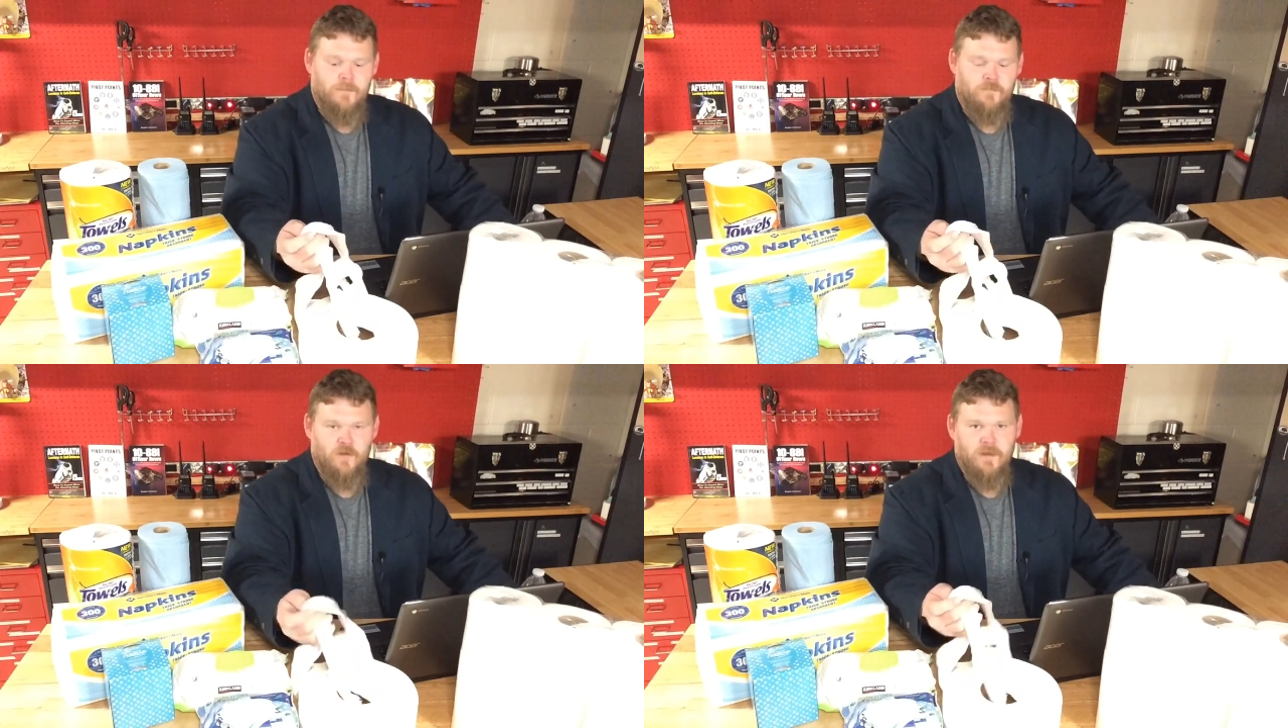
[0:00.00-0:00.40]

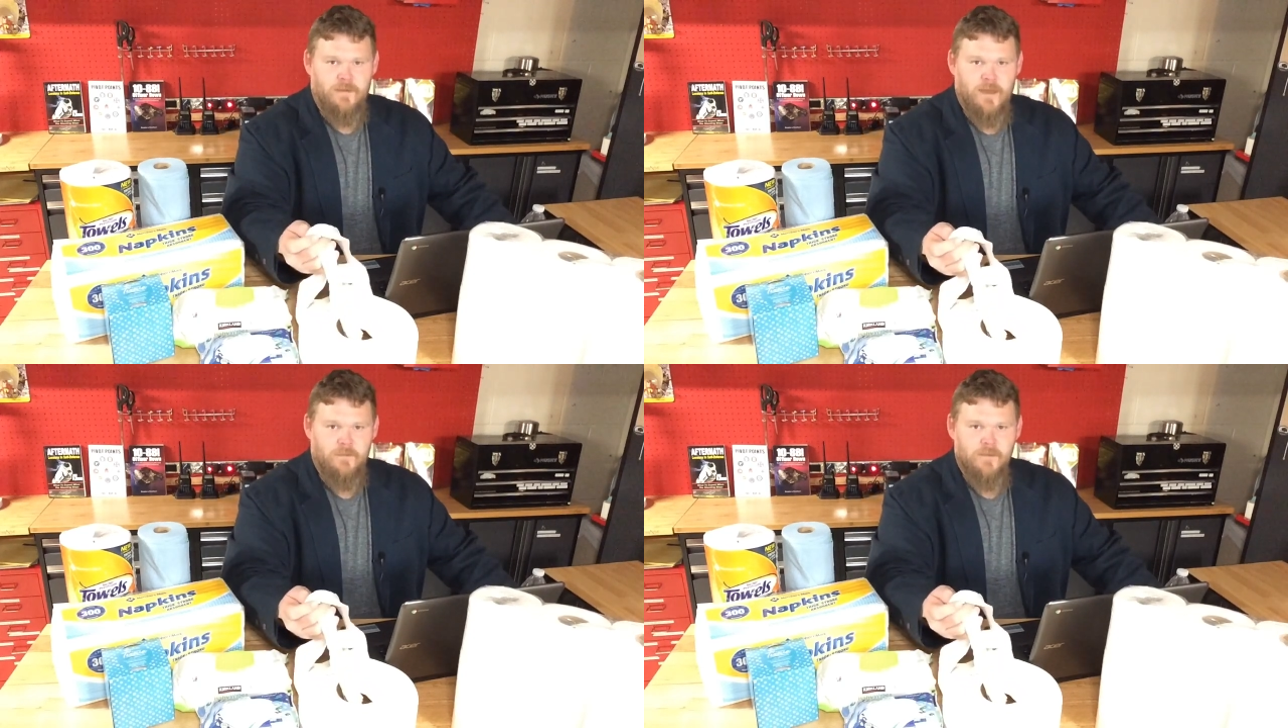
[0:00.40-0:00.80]
toilet
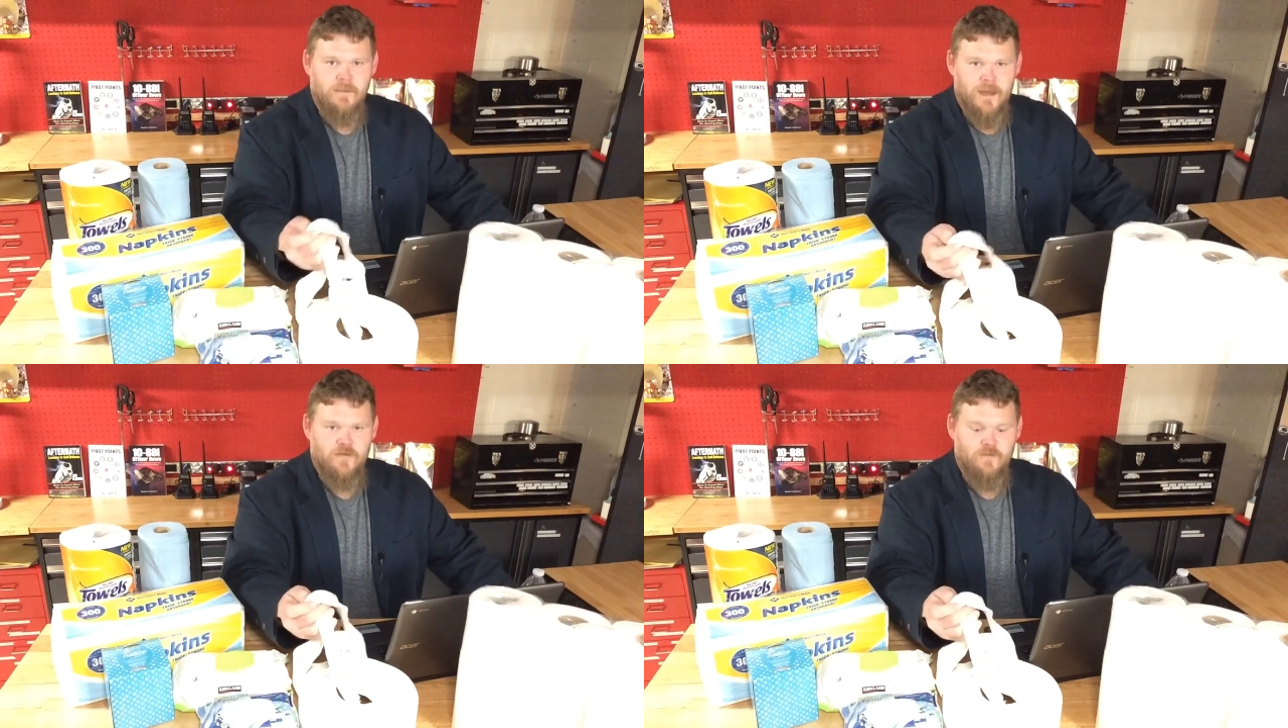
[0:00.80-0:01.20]
paper,
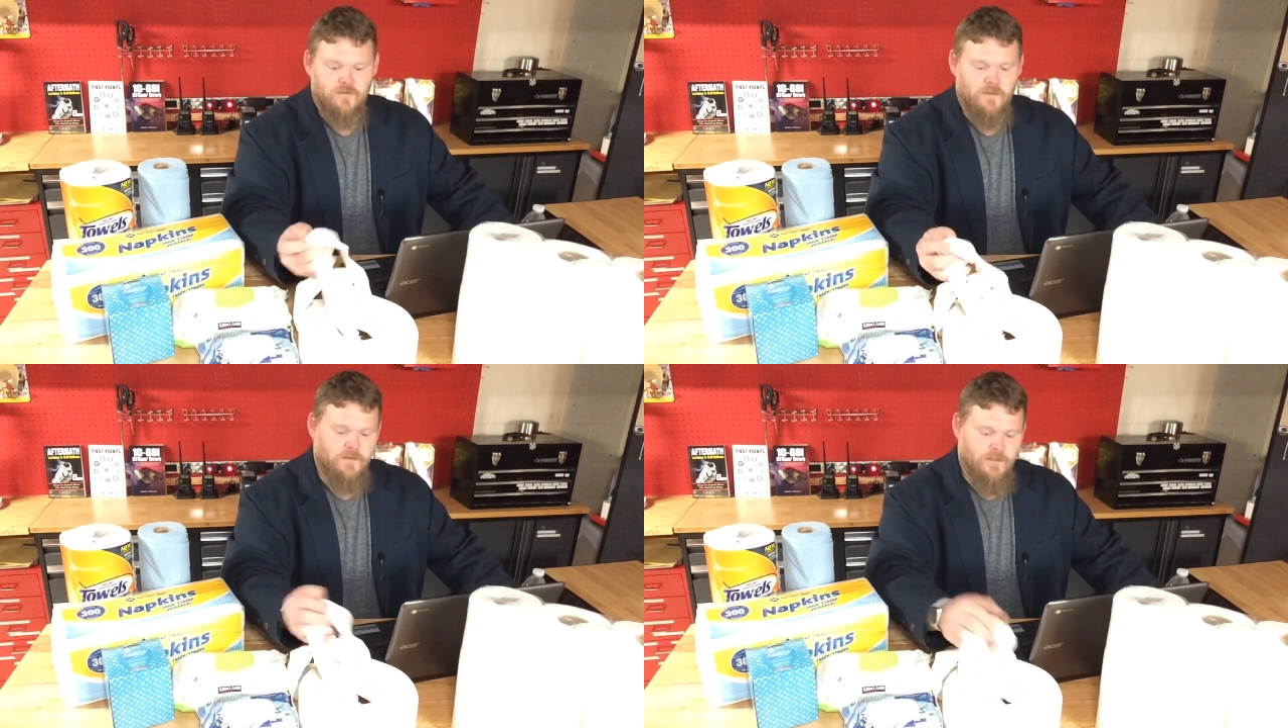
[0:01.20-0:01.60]
actual
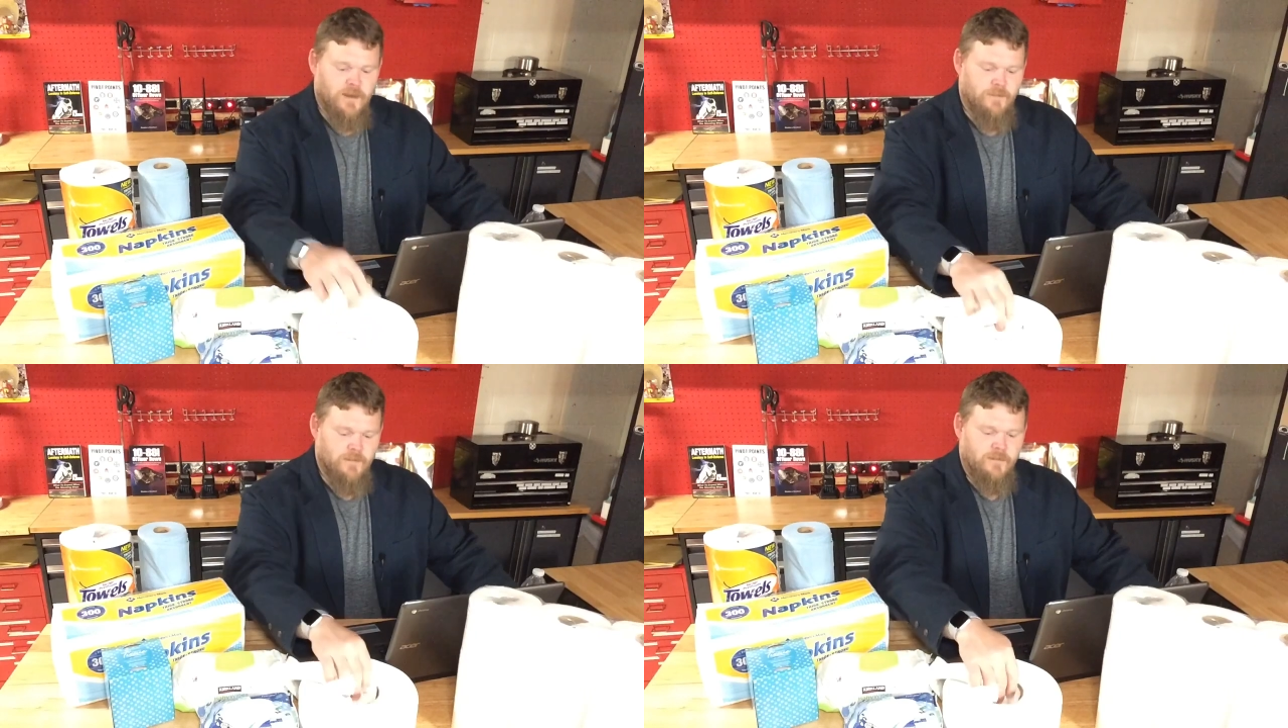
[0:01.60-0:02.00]
toilet
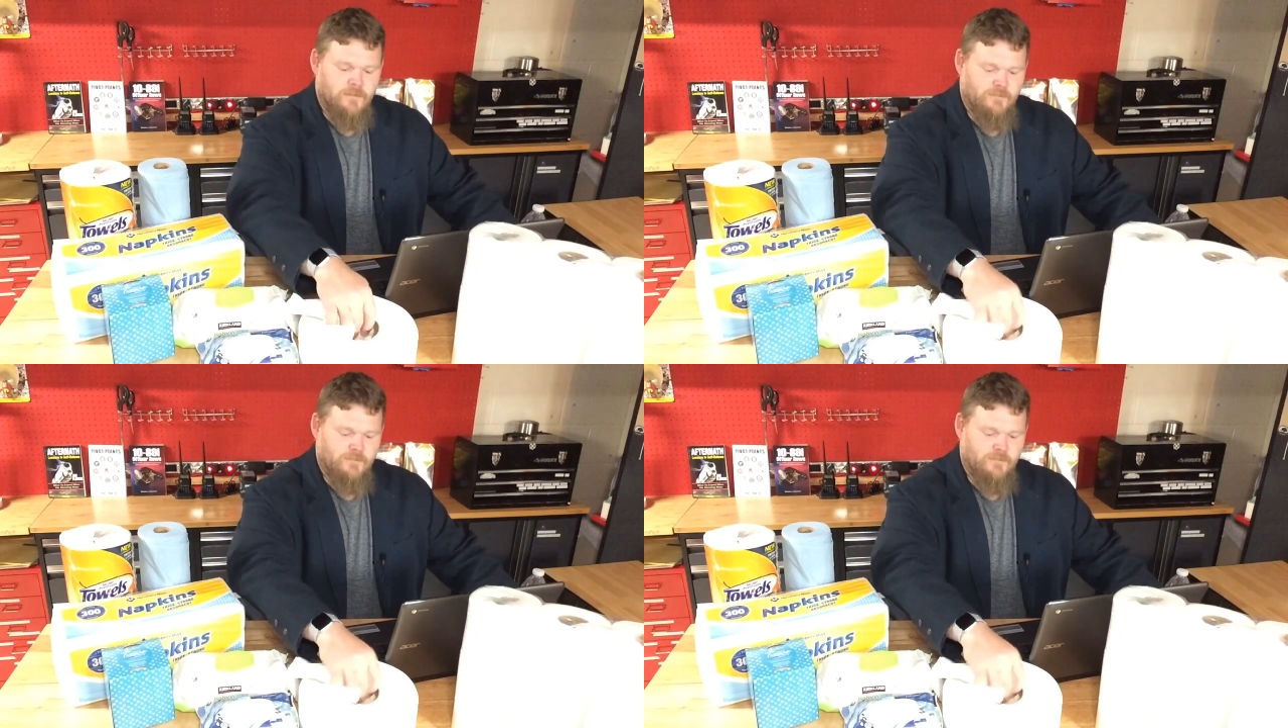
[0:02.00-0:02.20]
paper,